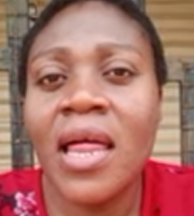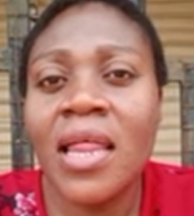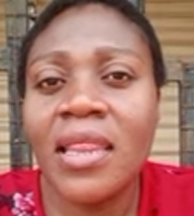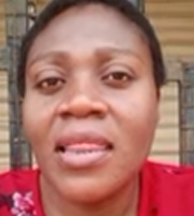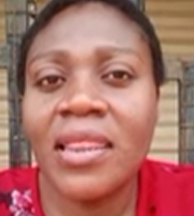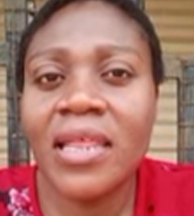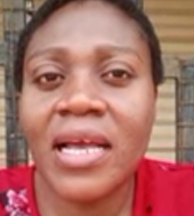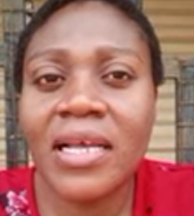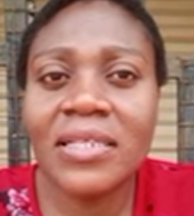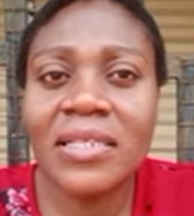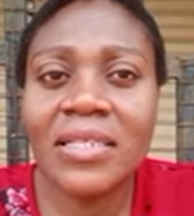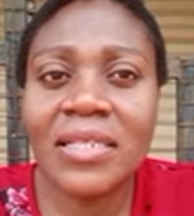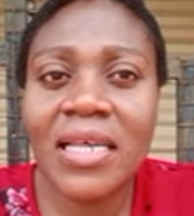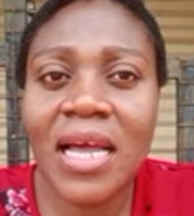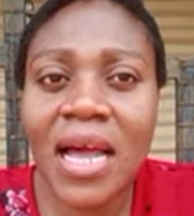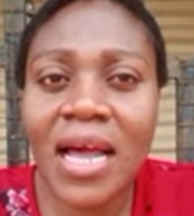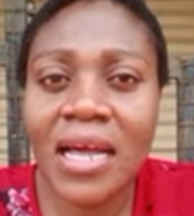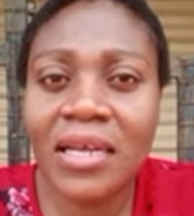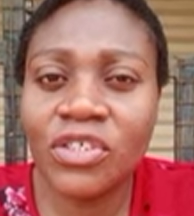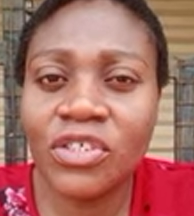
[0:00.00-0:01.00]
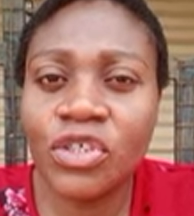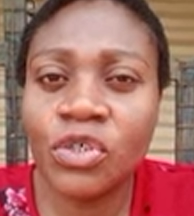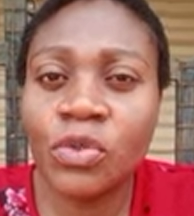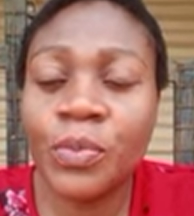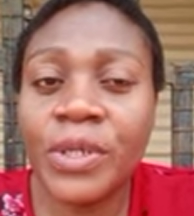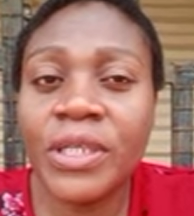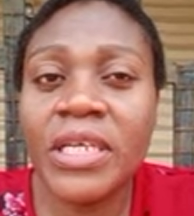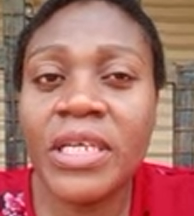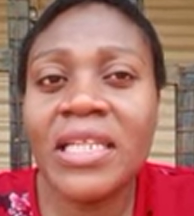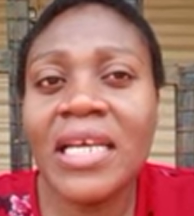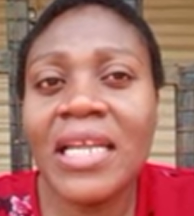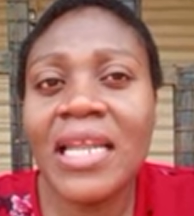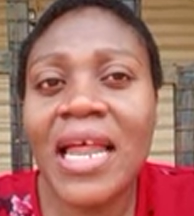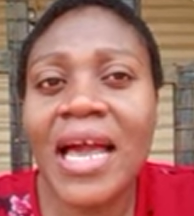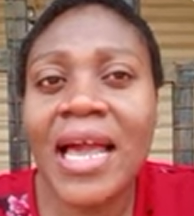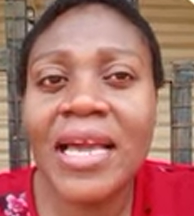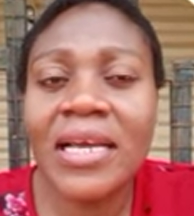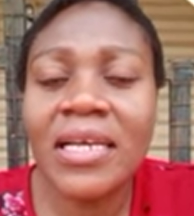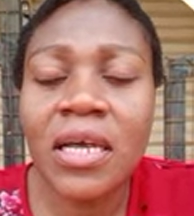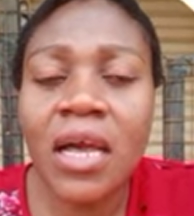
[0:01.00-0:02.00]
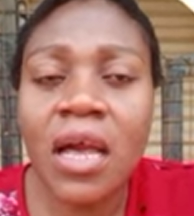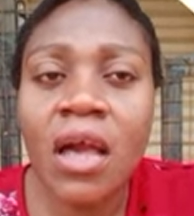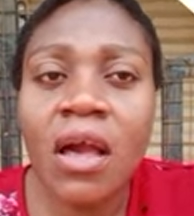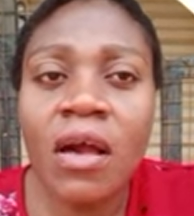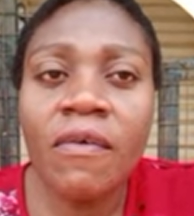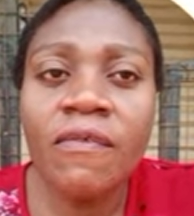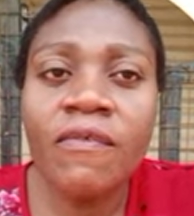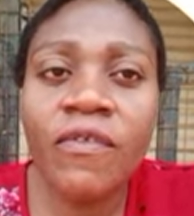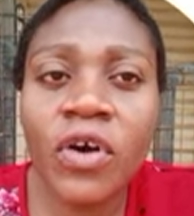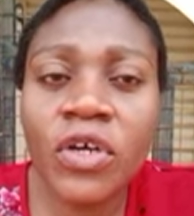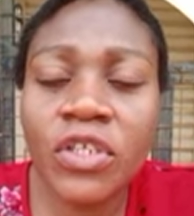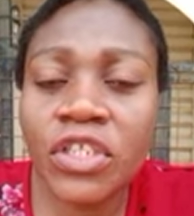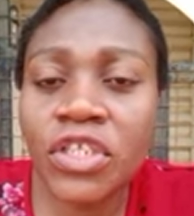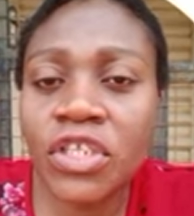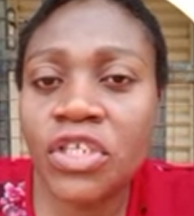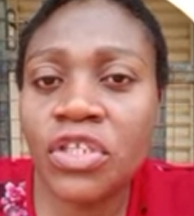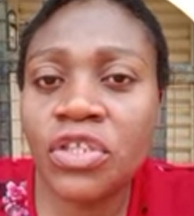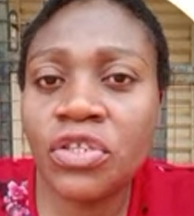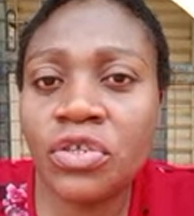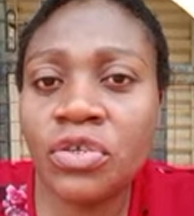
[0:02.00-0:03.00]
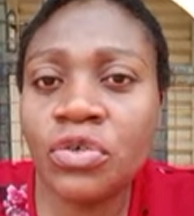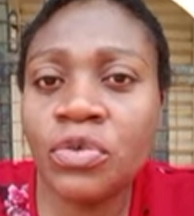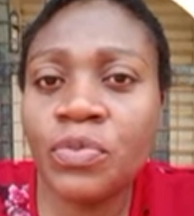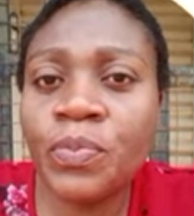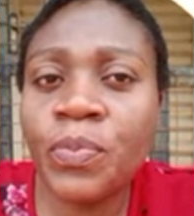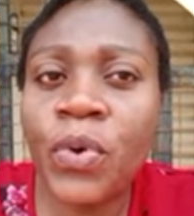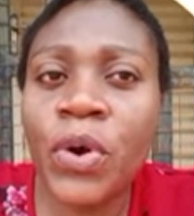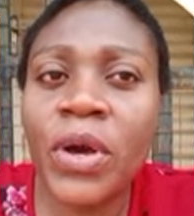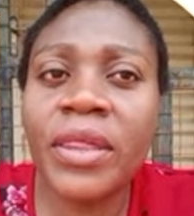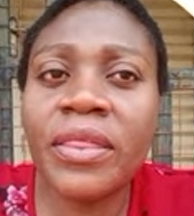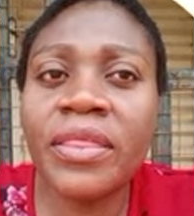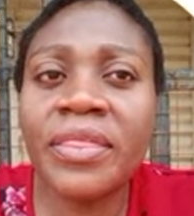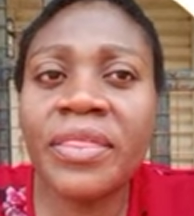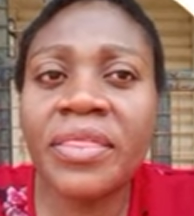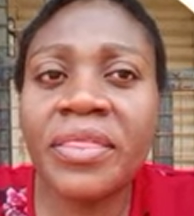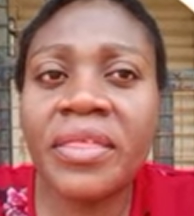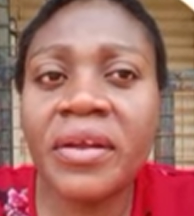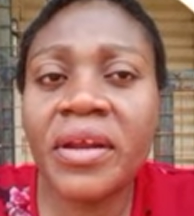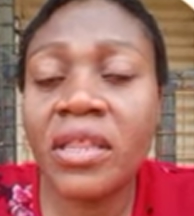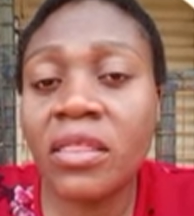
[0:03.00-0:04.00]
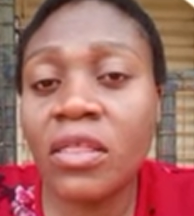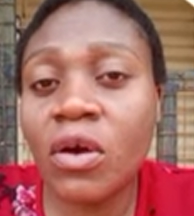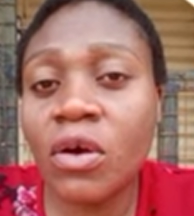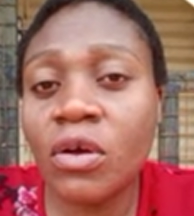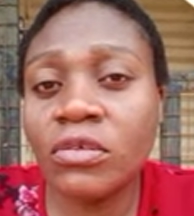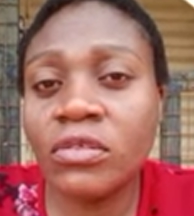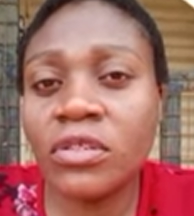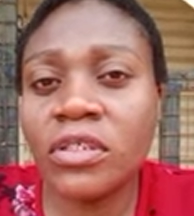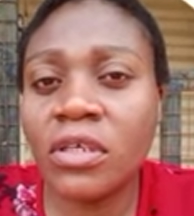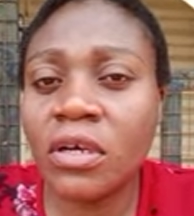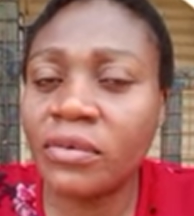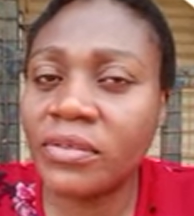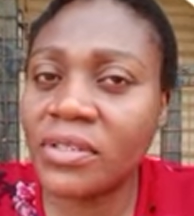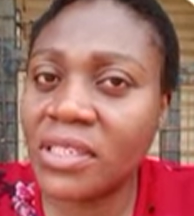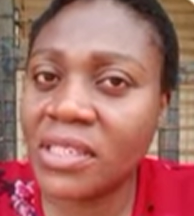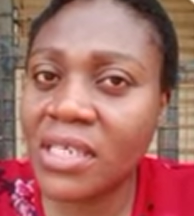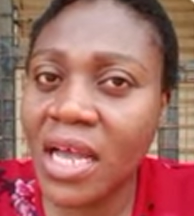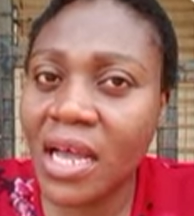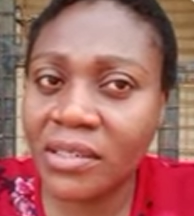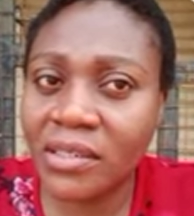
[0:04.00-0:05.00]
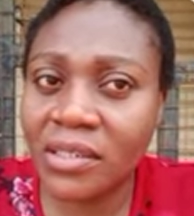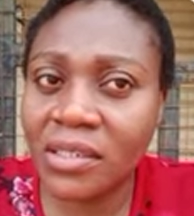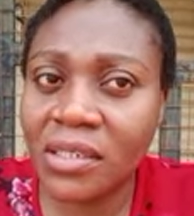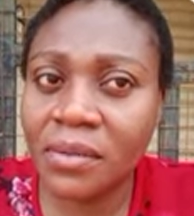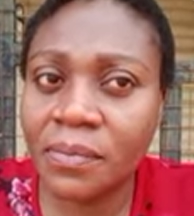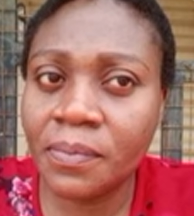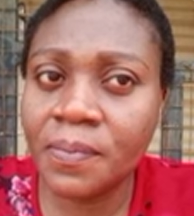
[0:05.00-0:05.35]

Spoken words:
Then sand, you'll be needing like 42.3 tons of sand